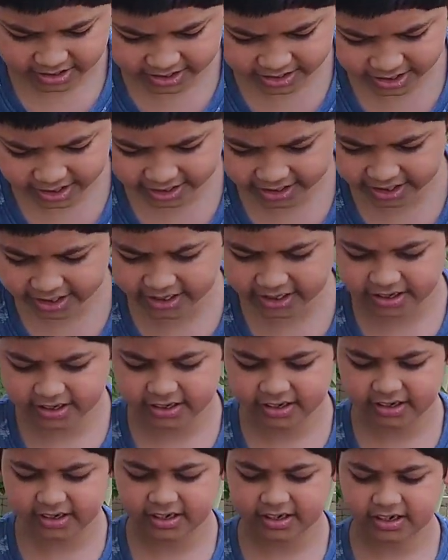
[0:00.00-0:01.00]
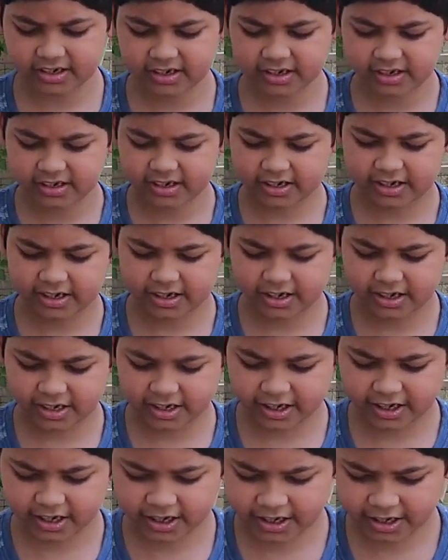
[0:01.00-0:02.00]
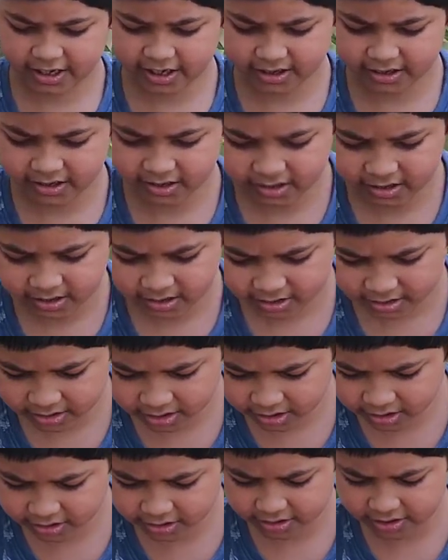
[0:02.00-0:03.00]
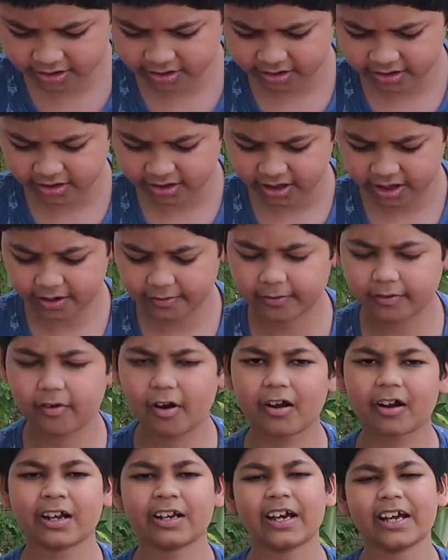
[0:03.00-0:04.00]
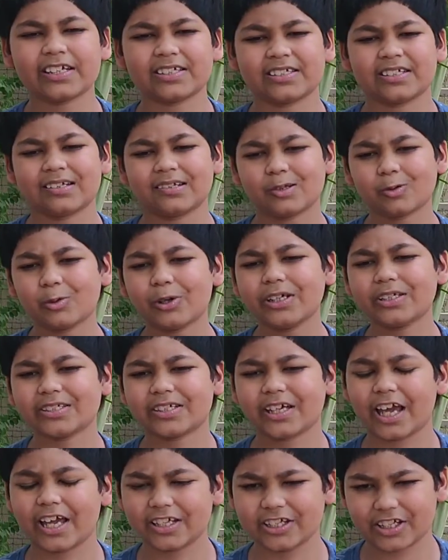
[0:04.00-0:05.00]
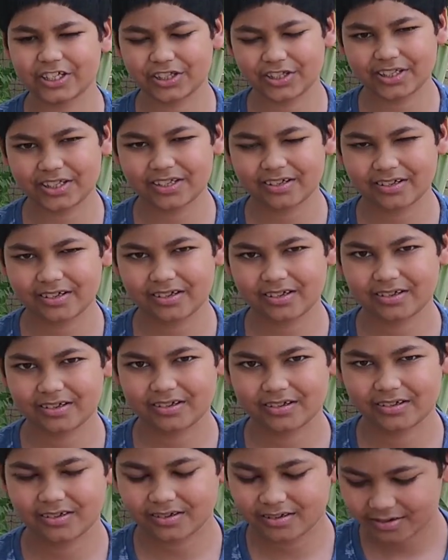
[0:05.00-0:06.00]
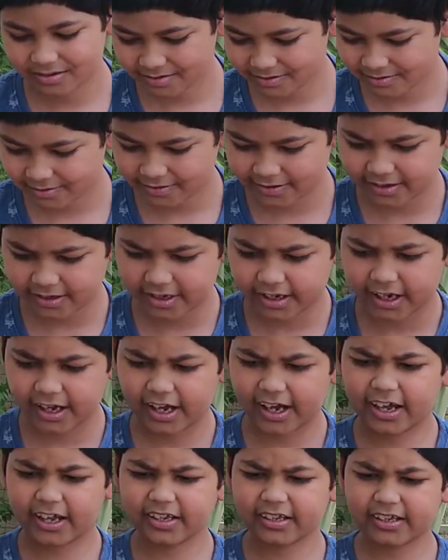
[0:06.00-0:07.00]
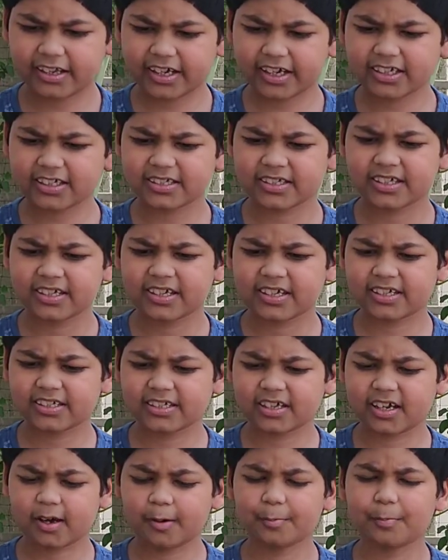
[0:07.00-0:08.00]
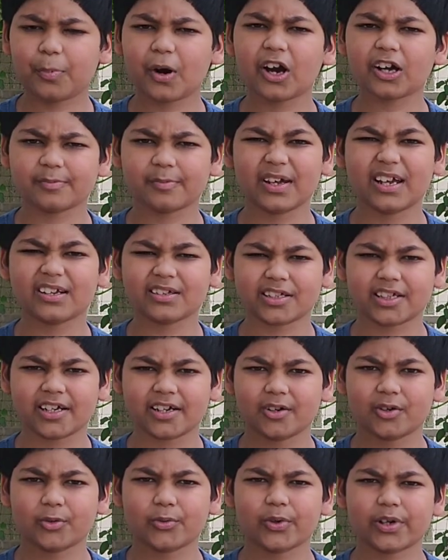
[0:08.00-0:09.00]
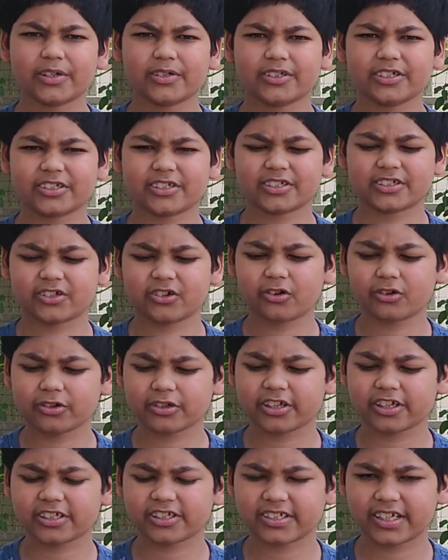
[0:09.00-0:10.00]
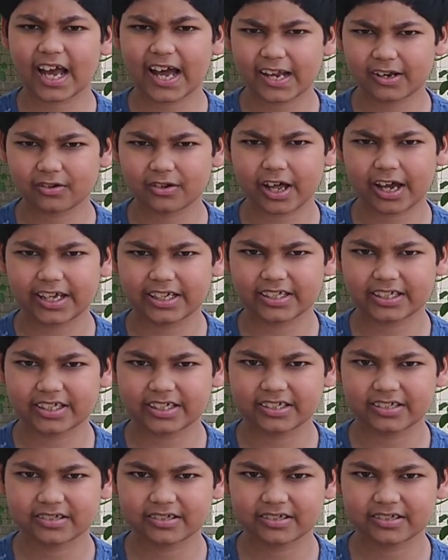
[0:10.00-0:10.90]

second and third. Every rocket has 3 stages. And this is a compartment where they store the satellite.